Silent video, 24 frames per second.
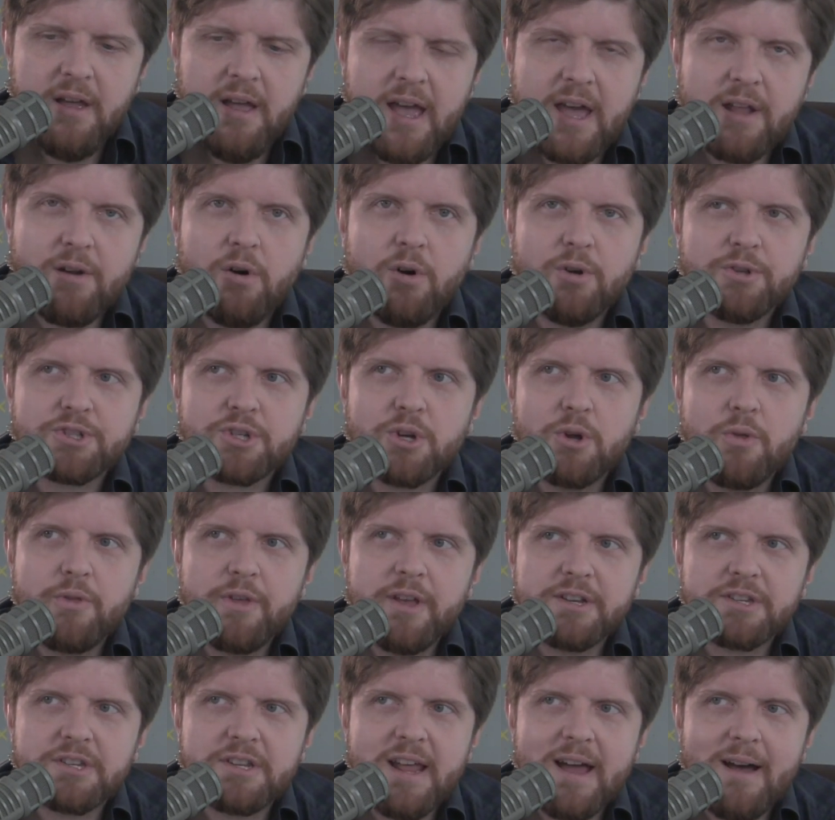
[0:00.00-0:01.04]
And also,
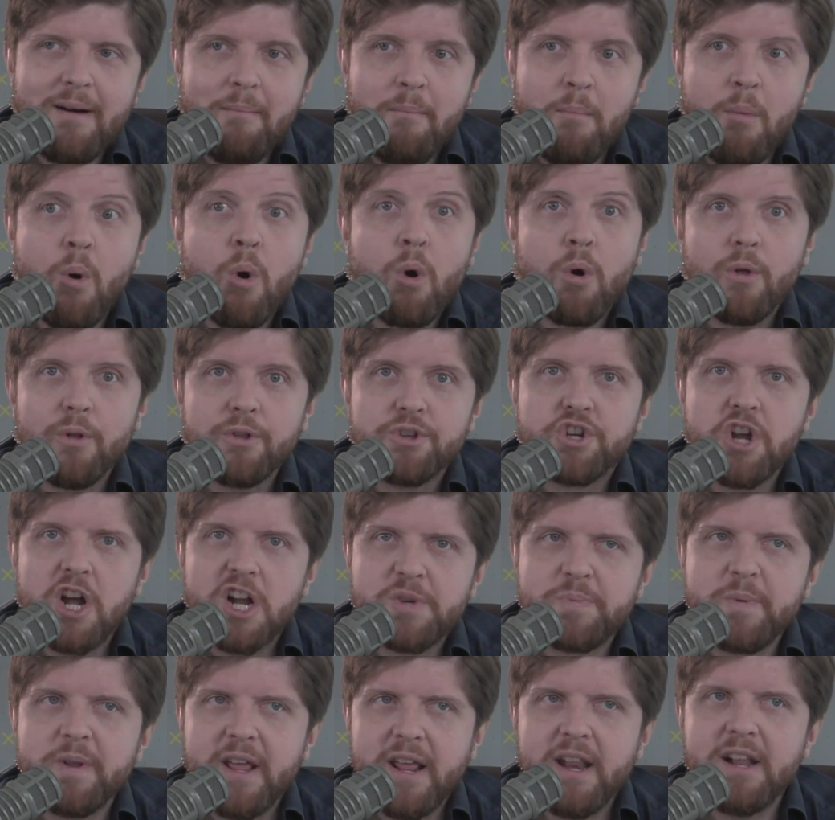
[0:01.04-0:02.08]
this now moral
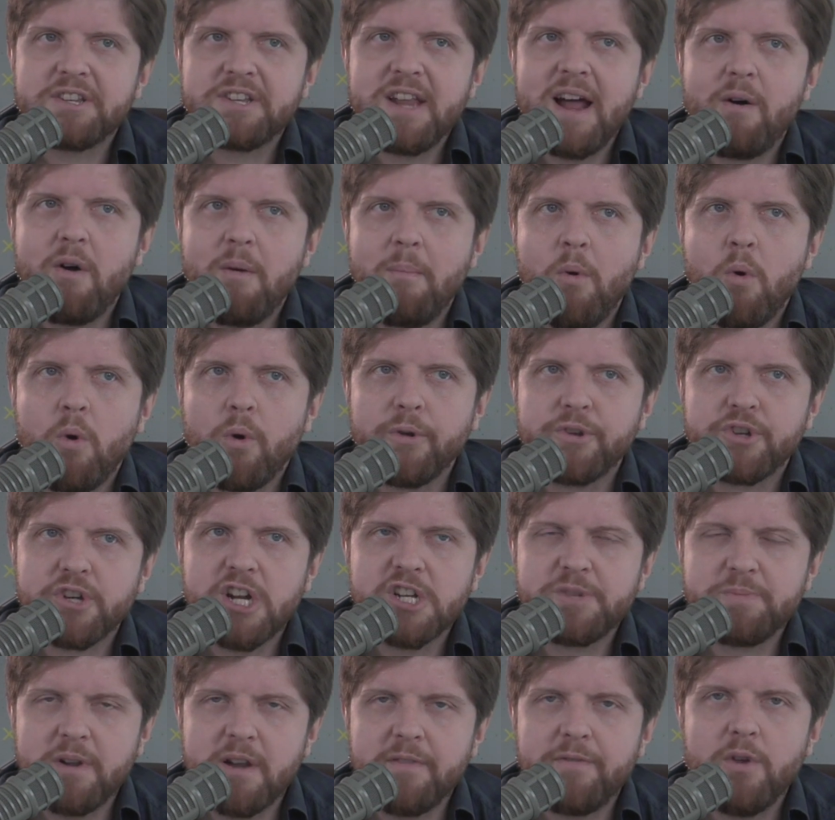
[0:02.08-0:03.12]
judgment. It is now a moral
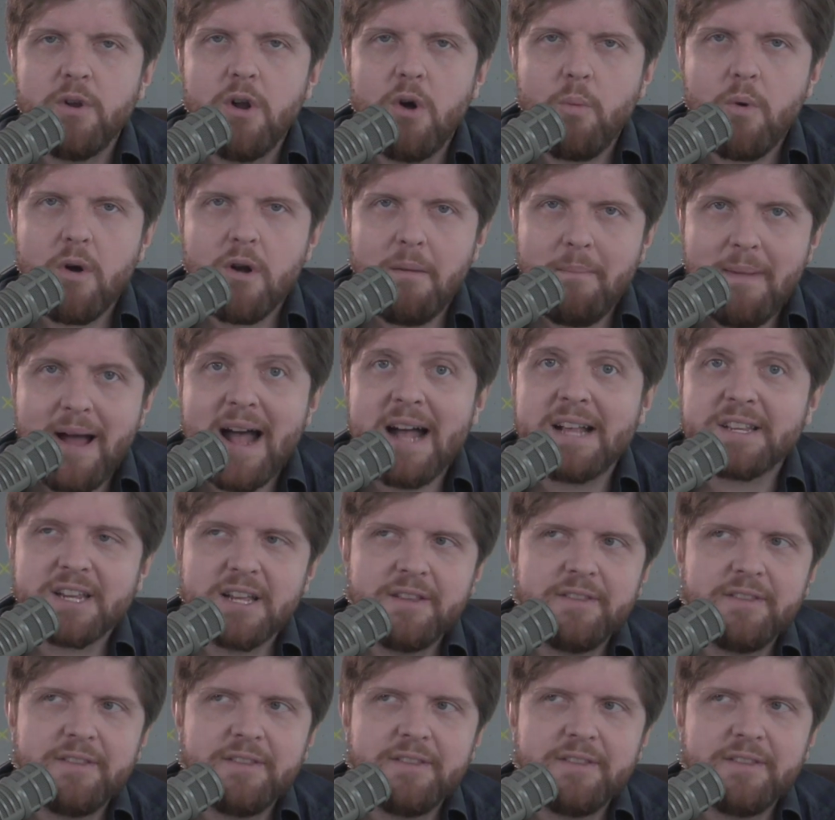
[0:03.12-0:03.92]
judgment if you don't wear a mask.